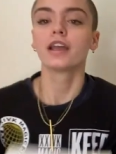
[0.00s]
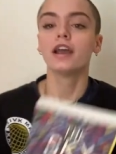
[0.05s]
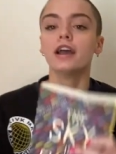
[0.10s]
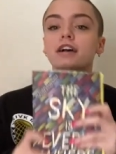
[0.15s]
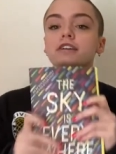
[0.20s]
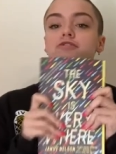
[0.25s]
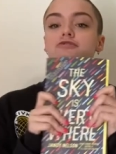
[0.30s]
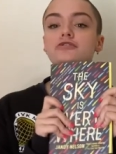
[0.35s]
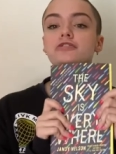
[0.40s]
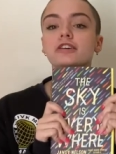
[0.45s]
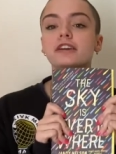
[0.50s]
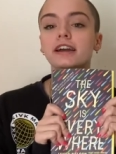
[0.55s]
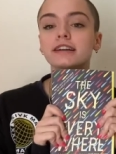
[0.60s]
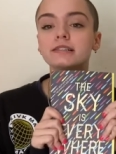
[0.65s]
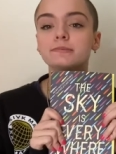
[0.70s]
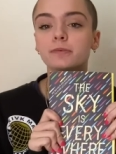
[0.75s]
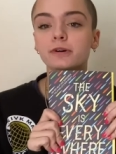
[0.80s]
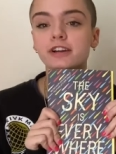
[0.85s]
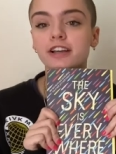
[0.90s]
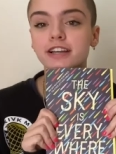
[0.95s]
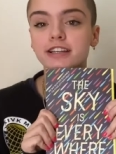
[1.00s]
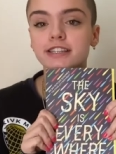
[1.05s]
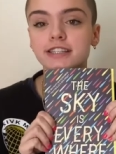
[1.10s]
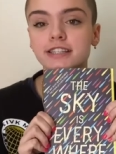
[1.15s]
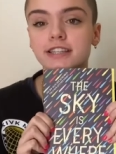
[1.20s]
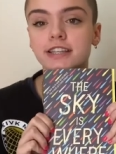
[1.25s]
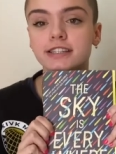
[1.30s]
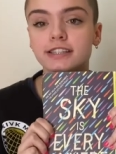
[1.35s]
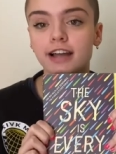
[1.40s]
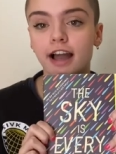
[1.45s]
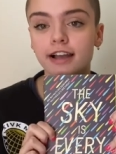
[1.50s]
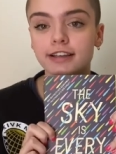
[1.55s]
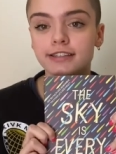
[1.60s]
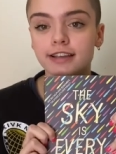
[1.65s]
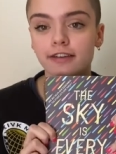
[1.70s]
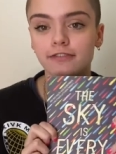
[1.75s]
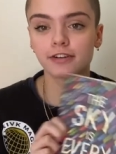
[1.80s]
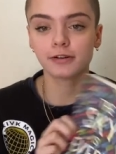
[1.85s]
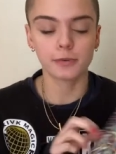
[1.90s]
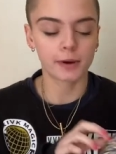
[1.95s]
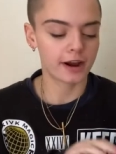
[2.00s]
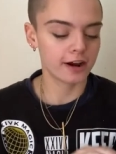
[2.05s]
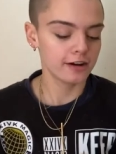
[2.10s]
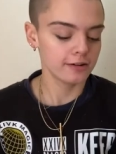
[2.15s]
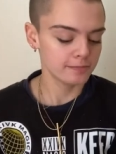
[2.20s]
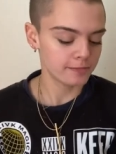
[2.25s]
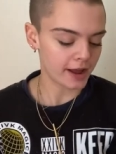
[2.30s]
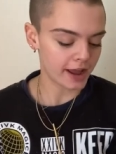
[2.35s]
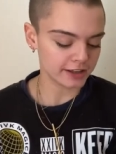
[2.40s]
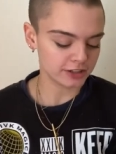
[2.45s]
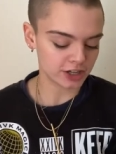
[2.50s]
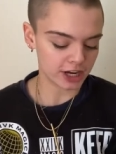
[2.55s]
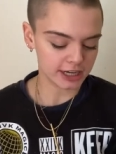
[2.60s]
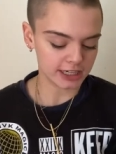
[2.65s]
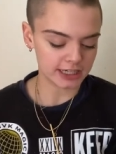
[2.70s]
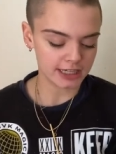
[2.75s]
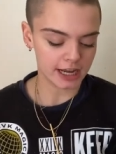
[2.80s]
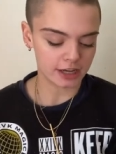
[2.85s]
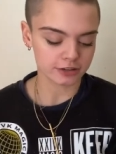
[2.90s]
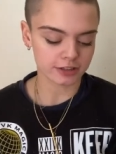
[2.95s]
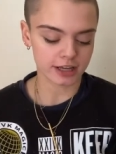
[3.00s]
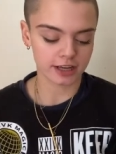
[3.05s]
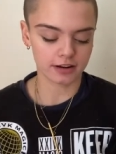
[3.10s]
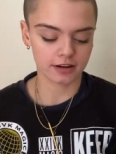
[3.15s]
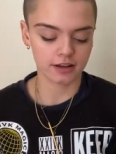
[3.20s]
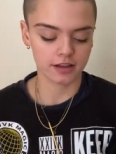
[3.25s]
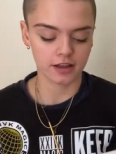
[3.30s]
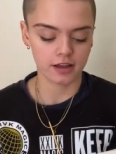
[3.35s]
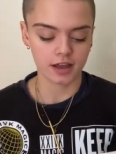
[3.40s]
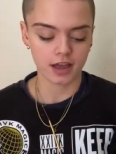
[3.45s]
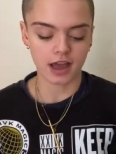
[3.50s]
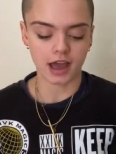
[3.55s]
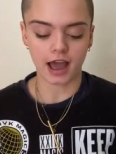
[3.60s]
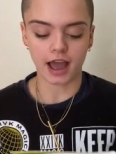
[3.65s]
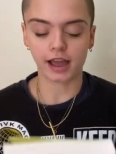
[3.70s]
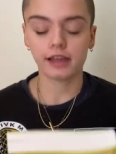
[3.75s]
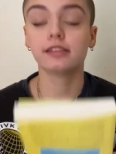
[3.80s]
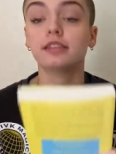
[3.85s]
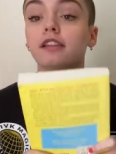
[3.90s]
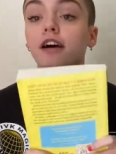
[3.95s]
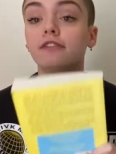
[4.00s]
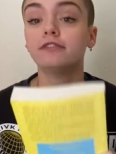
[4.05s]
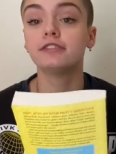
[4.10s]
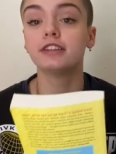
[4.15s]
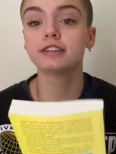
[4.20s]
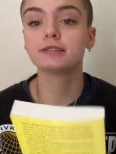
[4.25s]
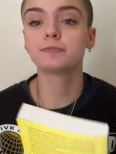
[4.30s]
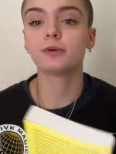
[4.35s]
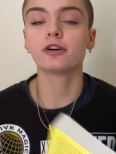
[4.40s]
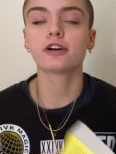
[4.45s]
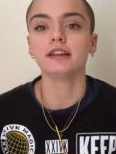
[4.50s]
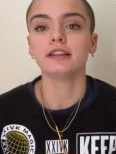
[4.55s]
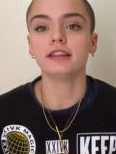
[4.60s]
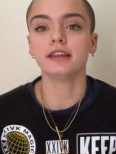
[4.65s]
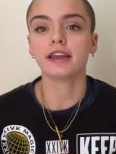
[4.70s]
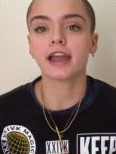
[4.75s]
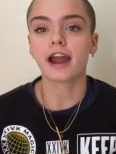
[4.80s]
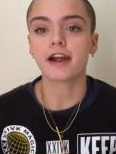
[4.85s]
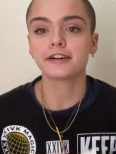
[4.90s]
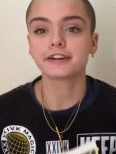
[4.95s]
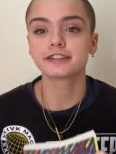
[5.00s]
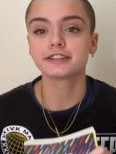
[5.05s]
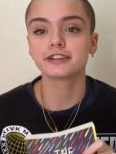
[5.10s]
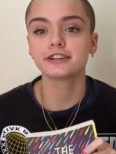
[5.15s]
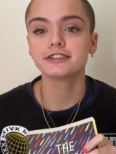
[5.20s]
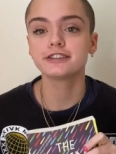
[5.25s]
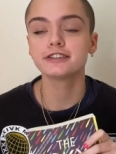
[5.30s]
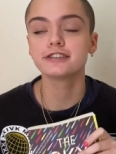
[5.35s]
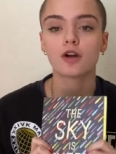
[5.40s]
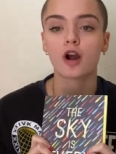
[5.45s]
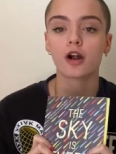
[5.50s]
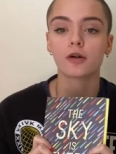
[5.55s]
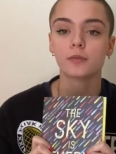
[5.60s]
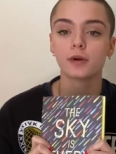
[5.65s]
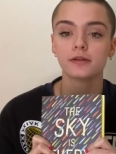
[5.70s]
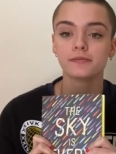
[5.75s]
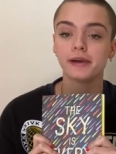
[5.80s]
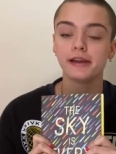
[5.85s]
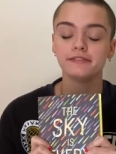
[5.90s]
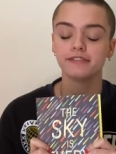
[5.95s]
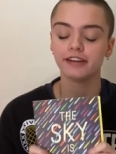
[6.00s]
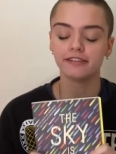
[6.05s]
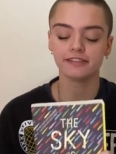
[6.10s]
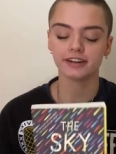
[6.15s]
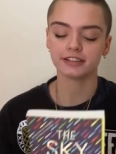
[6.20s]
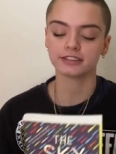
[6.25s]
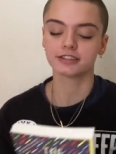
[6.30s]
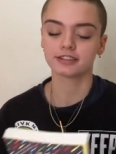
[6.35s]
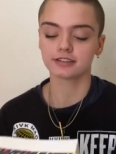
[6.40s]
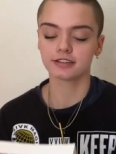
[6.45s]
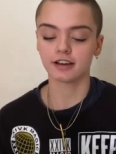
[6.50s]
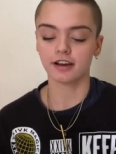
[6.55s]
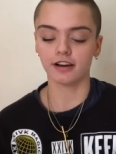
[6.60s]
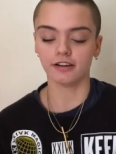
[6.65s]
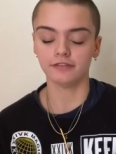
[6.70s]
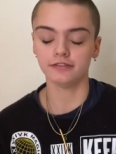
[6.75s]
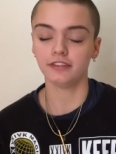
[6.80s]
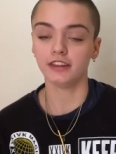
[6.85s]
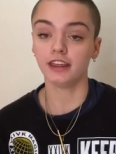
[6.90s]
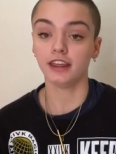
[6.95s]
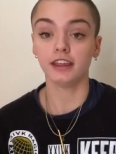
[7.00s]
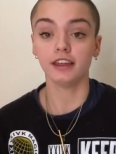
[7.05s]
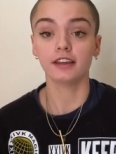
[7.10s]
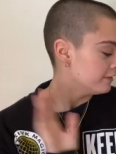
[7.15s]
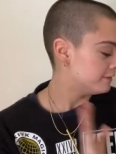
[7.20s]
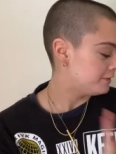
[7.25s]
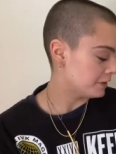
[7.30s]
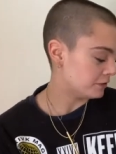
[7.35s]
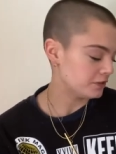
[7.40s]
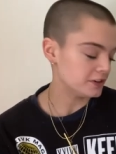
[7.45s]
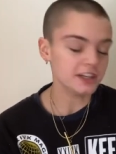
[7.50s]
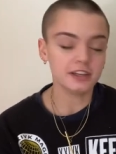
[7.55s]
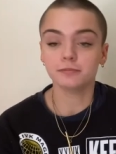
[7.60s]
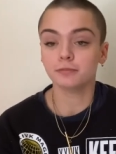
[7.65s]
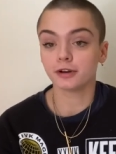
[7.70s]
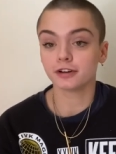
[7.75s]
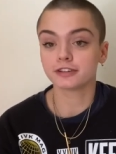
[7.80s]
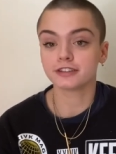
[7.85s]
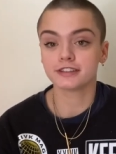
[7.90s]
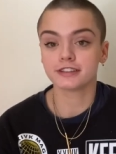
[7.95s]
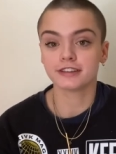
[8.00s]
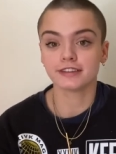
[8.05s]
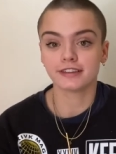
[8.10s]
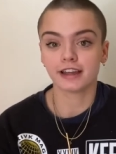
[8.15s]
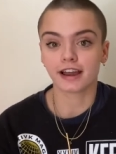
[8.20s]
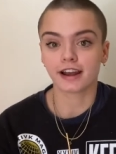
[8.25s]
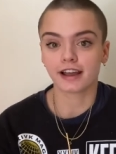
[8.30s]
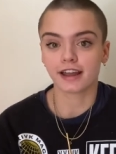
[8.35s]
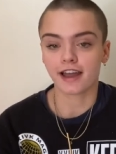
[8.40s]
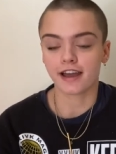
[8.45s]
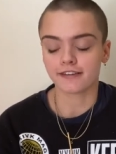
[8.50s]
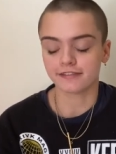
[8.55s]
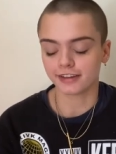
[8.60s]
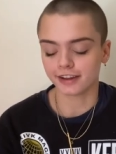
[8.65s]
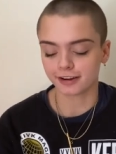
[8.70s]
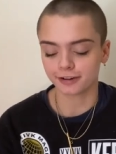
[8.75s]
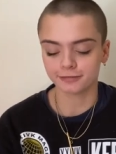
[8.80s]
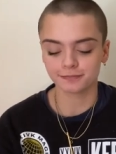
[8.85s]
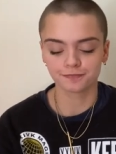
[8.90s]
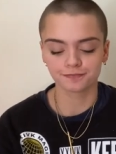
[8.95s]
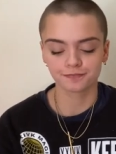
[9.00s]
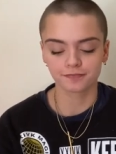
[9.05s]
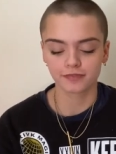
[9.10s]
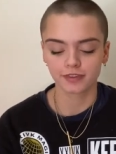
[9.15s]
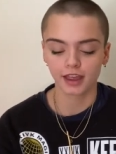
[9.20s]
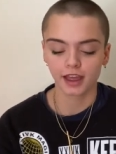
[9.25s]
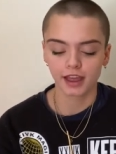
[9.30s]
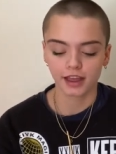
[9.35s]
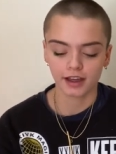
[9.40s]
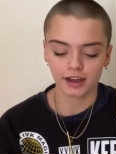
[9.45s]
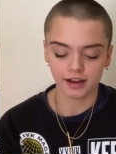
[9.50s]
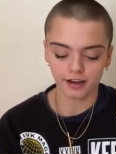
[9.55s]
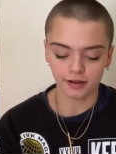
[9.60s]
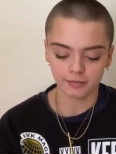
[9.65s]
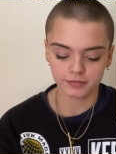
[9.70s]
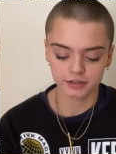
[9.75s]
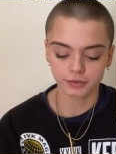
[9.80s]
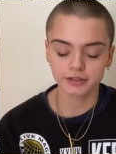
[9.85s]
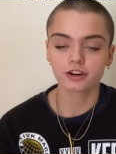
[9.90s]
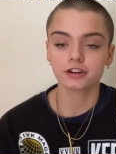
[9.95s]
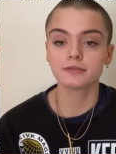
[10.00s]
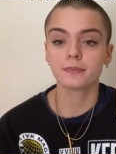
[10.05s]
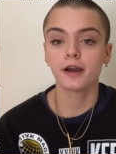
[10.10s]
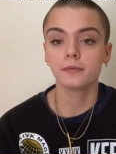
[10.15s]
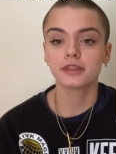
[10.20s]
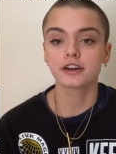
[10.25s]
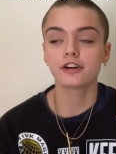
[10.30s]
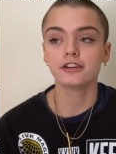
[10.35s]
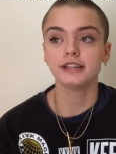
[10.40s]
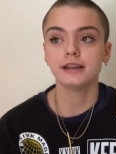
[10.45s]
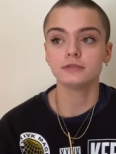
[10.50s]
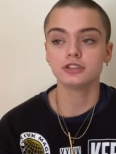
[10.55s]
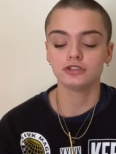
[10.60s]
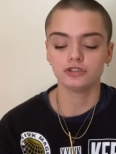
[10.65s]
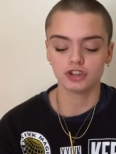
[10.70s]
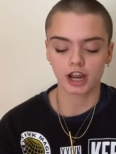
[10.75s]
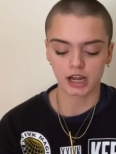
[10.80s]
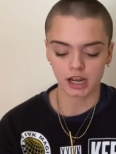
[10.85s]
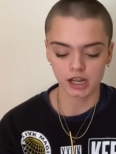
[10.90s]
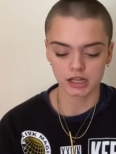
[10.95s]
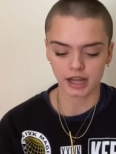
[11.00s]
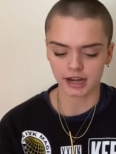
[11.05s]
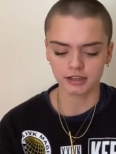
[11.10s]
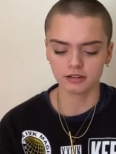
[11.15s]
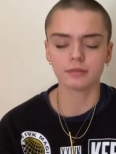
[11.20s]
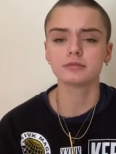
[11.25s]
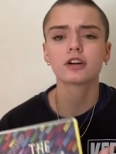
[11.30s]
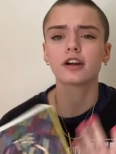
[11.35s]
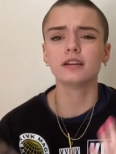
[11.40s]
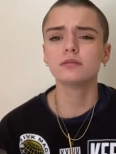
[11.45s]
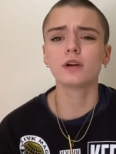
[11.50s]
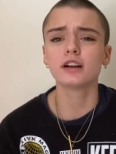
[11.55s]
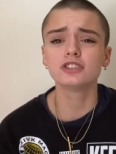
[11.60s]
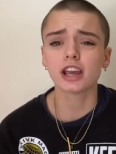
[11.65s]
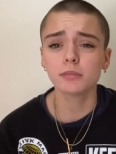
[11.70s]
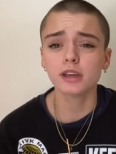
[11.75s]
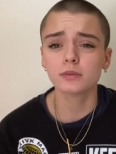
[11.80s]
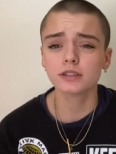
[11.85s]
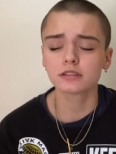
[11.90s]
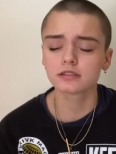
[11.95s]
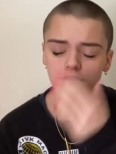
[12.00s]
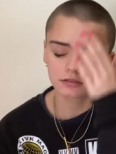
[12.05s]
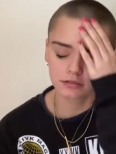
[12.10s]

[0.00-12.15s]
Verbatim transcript: So the next book is The Sky Is Everywhere by Jandy Nelson. I love this book. The characters are one of my favorites of the 15 books that I have here. Um, so it starts with a girl named Janie, Lenny, I'm sorry, Jamie with